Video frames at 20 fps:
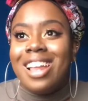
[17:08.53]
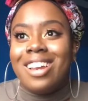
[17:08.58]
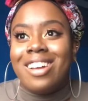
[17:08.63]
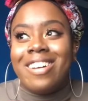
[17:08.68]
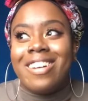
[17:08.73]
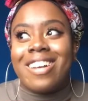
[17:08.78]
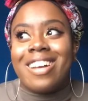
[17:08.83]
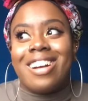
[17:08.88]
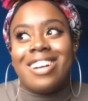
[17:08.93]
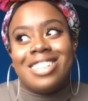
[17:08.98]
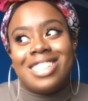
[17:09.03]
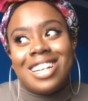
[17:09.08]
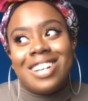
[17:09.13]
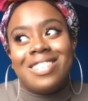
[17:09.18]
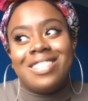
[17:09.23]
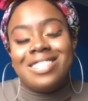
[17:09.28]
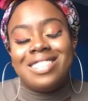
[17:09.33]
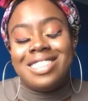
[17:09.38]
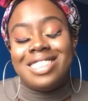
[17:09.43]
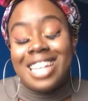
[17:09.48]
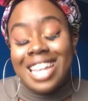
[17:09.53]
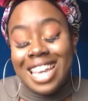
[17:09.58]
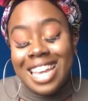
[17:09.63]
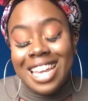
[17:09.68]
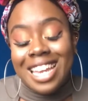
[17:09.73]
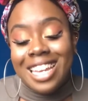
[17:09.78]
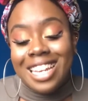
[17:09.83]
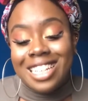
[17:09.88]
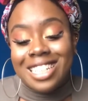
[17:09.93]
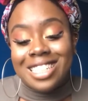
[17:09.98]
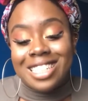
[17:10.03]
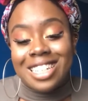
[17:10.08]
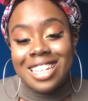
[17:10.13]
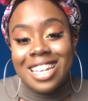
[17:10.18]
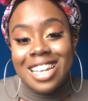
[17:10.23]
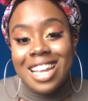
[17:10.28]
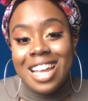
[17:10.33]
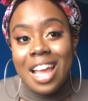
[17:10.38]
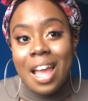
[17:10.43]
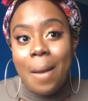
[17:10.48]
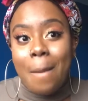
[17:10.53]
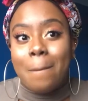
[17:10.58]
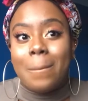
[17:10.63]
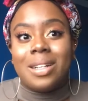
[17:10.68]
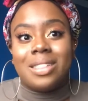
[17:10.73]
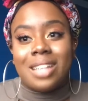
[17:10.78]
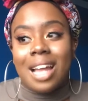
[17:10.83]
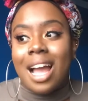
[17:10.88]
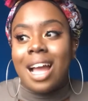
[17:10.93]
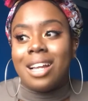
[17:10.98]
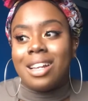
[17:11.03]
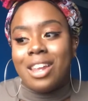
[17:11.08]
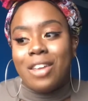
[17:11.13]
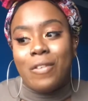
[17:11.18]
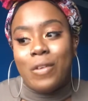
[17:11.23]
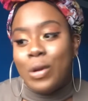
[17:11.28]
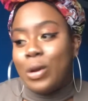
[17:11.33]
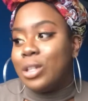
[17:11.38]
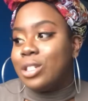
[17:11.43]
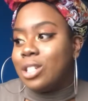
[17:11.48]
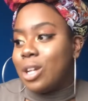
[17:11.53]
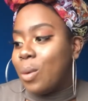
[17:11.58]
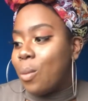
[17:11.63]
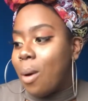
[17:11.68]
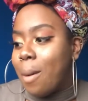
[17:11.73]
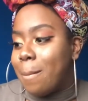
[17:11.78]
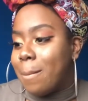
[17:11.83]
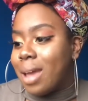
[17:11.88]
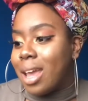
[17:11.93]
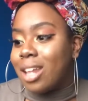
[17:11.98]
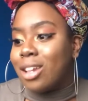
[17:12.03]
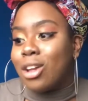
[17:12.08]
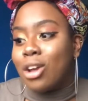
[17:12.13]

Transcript: Like, I don't need my dad if he does not want me.